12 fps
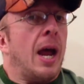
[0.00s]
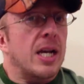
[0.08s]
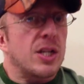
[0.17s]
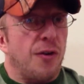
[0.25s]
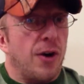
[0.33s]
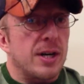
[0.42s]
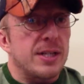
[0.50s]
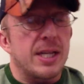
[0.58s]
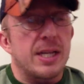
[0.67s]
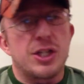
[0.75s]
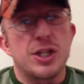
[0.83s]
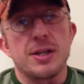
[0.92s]
As far as
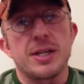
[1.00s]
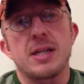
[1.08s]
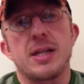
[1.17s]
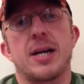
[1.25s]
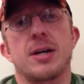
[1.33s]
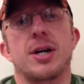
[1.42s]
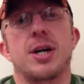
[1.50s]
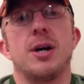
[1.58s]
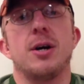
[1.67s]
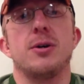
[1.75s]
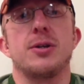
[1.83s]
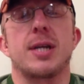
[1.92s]
the agility ladder
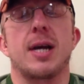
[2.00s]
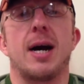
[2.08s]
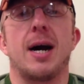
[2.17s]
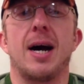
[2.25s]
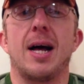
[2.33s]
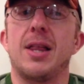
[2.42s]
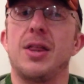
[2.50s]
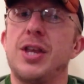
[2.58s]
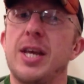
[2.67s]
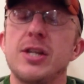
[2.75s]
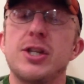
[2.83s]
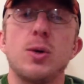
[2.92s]
goes,
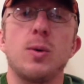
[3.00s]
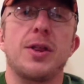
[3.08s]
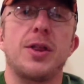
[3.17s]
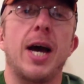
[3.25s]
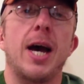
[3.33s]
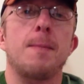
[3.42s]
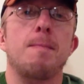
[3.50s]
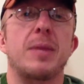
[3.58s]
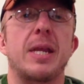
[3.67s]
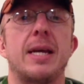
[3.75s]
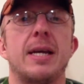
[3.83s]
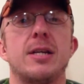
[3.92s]
the issue with that
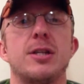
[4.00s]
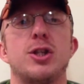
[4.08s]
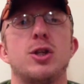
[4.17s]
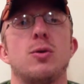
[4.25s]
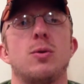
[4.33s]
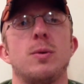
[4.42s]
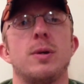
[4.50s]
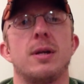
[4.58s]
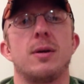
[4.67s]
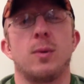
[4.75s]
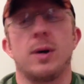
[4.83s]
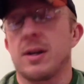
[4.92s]
is
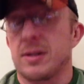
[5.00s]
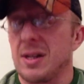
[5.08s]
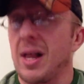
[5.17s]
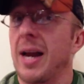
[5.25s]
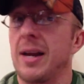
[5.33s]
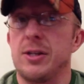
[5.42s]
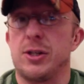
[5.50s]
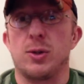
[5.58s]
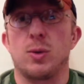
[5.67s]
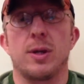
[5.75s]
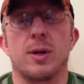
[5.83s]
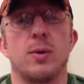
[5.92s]
there's a lot of
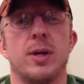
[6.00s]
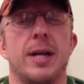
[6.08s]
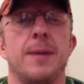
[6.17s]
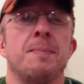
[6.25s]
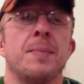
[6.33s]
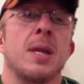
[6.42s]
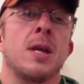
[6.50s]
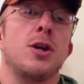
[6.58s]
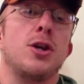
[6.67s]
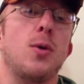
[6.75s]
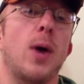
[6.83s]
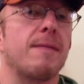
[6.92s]
issues with it, really.
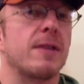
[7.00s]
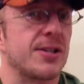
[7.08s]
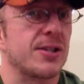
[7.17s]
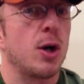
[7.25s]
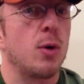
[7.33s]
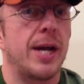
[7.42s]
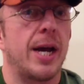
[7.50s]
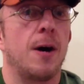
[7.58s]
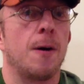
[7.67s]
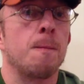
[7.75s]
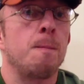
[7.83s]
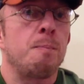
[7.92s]
You have to slow
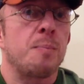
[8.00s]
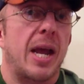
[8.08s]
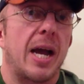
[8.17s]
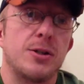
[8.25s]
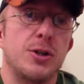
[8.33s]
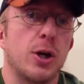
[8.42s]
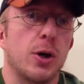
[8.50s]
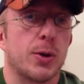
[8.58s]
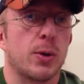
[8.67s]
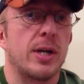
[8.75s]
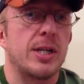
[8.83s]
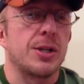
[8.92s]
down as you go
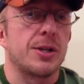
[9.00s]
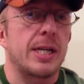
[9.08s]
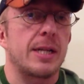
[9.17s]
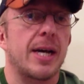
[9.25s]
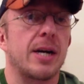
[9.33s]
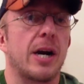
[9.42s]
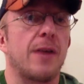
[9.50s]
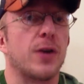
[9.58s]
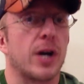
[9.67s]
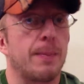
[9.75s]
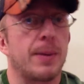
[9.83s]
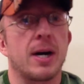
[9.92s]
through an agility ladder
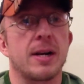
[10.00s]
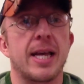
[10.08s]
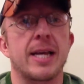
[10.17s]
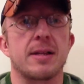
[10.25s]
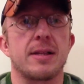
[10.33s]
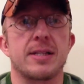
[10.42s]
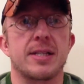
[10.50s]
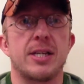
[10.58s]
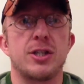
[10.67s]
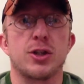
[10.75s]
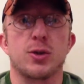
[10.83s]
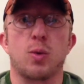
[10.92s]
if you're comparing that to, let's
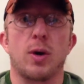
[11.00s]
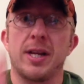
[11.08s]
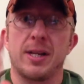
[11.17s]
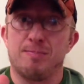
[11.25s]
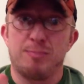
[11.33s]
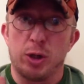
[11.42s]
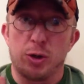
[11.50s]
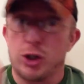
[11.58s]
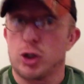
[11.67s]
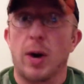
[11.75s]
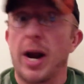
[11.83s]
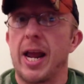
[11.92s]
say, just running
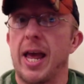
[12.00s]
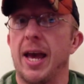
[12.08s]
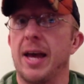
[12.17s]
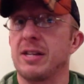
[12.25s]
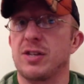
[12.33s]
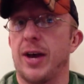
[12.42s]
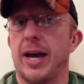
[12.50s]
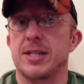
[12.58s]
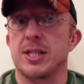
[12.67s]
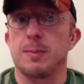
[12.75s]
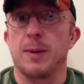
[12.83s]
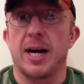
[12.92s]
straight ahead as fast